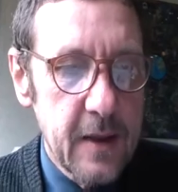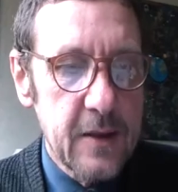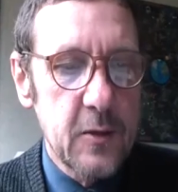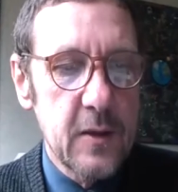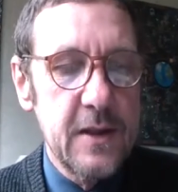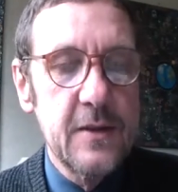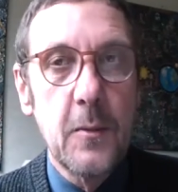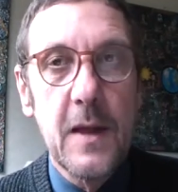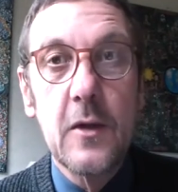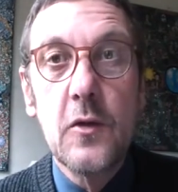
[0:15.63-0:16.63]
So it is
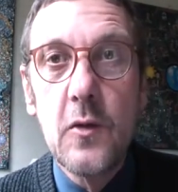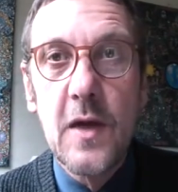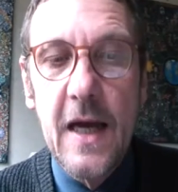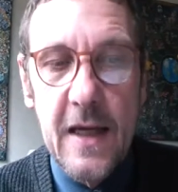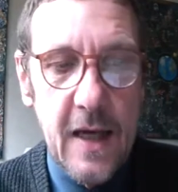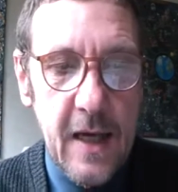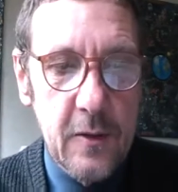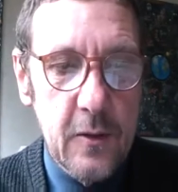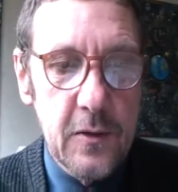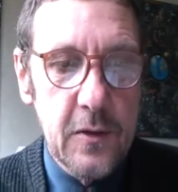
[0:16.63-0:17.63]
about the new Gaia,
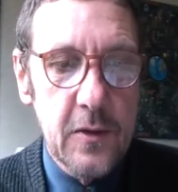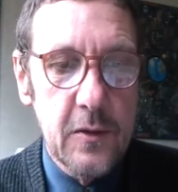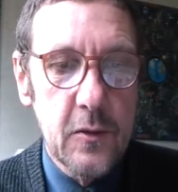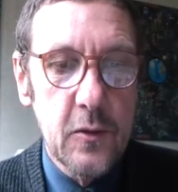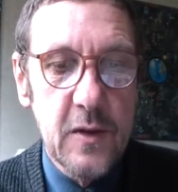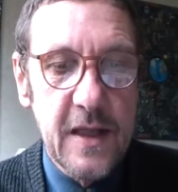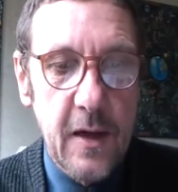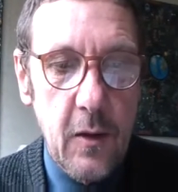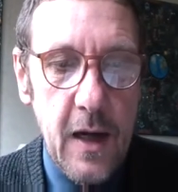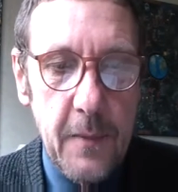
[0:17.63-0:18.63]
the new
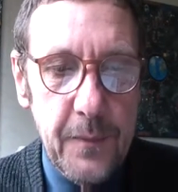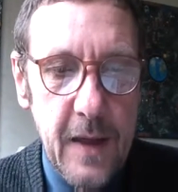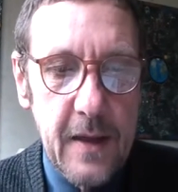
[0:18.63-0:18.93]
Terra.